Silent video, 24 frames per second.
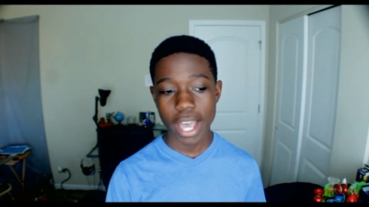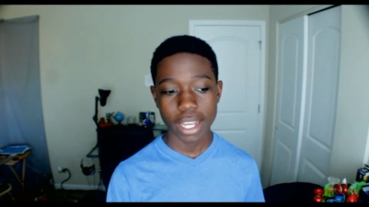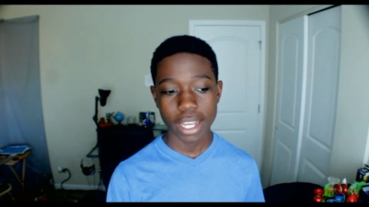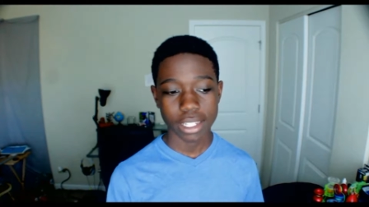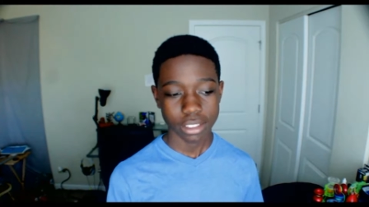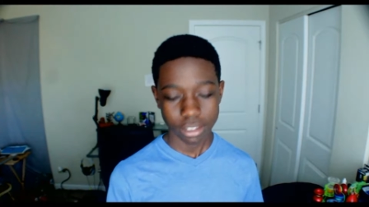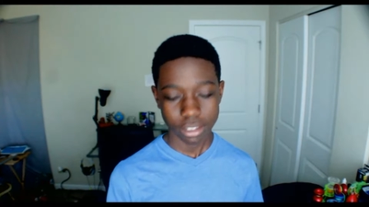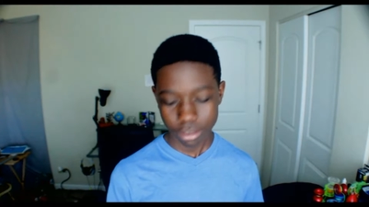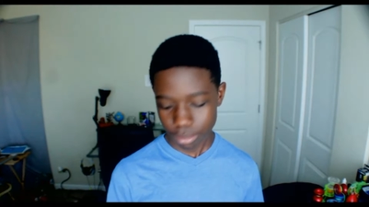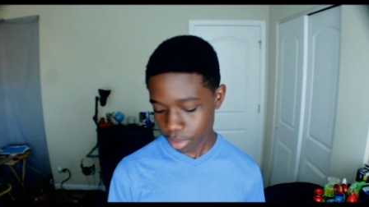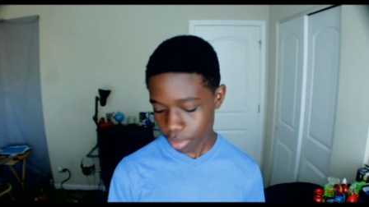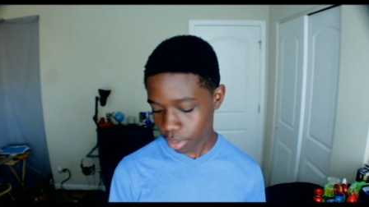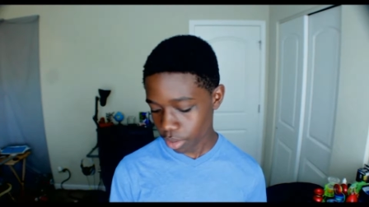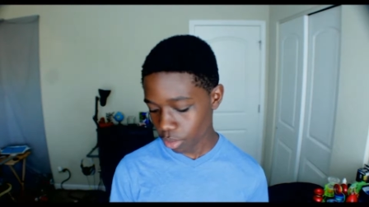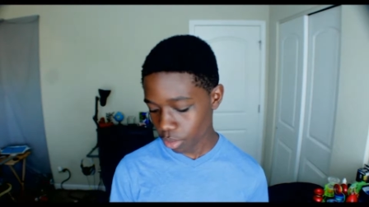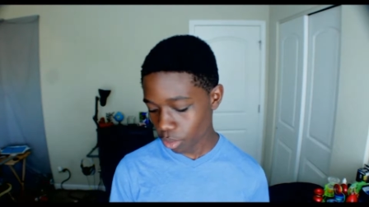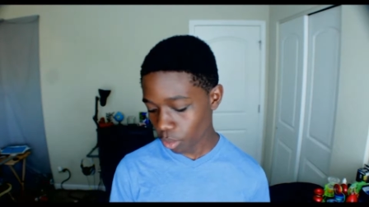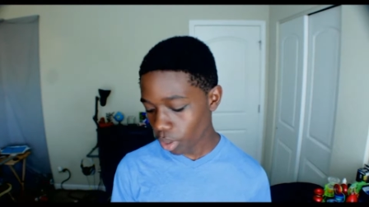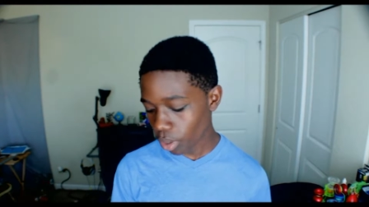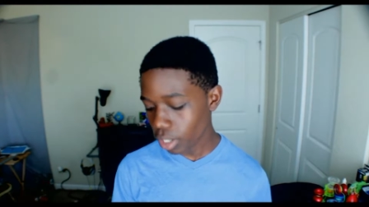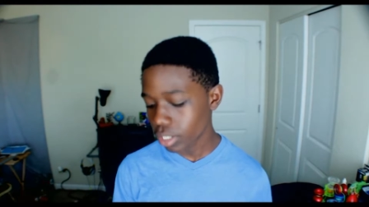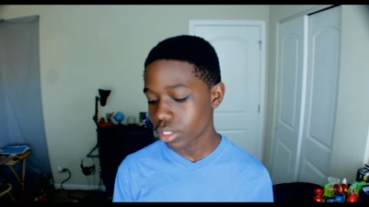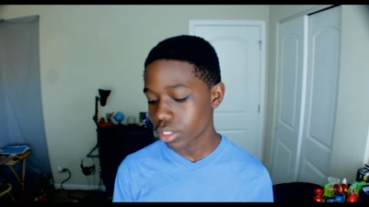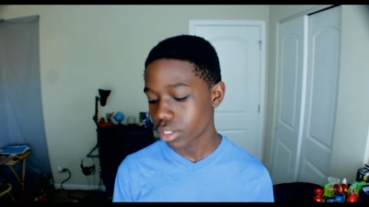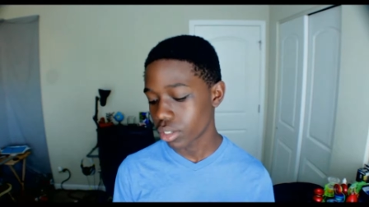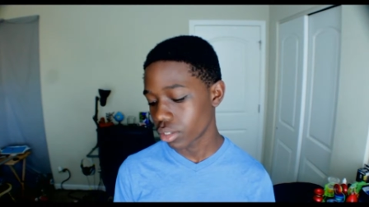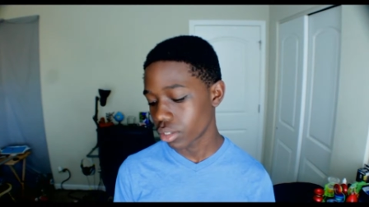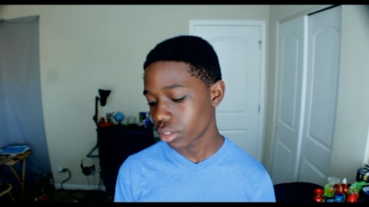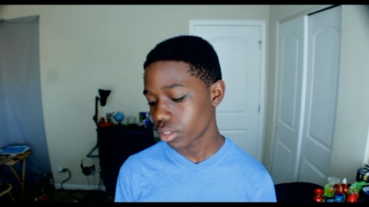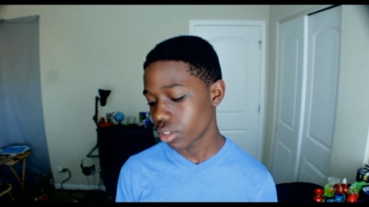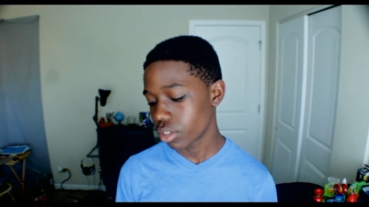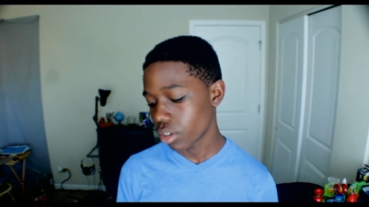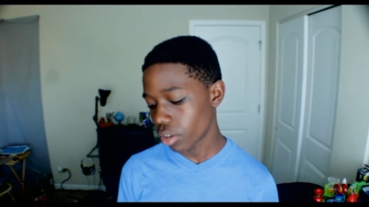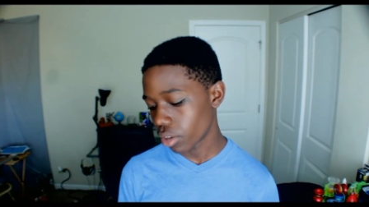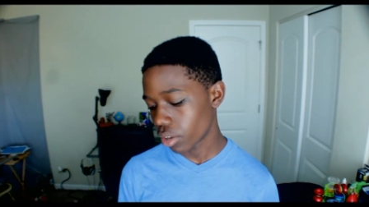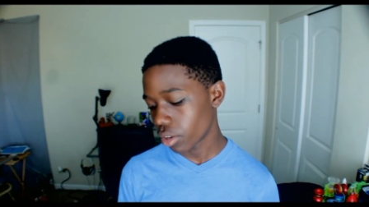asked me what
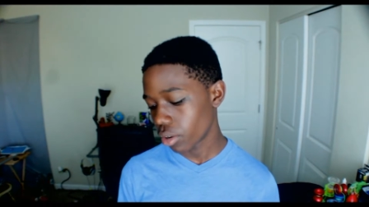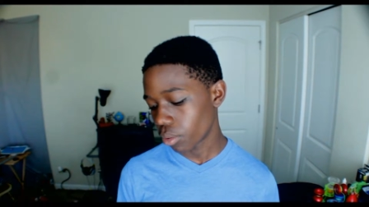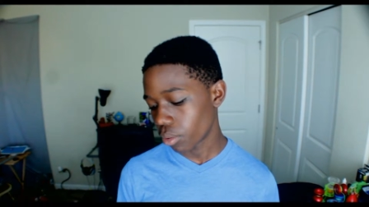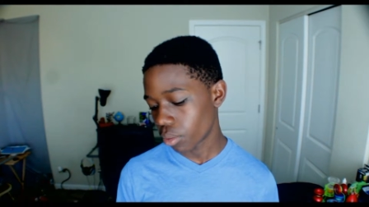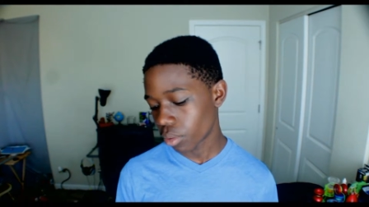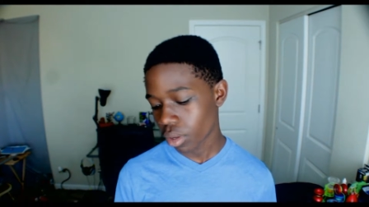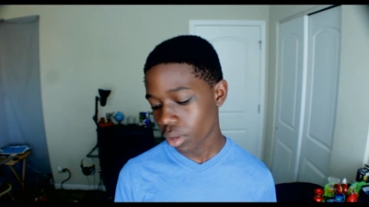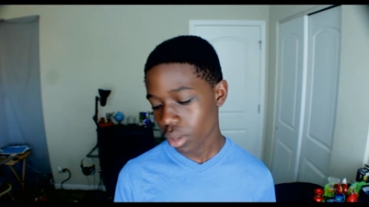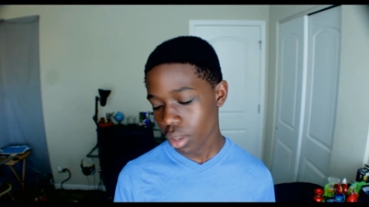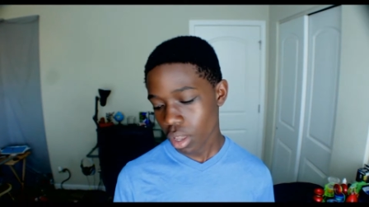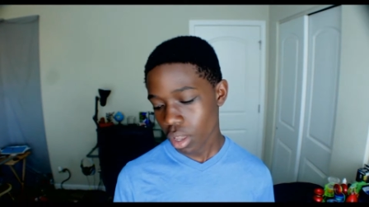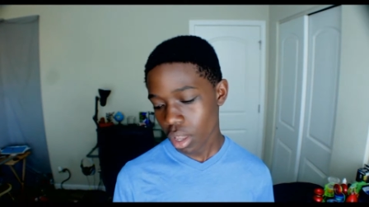yo-yo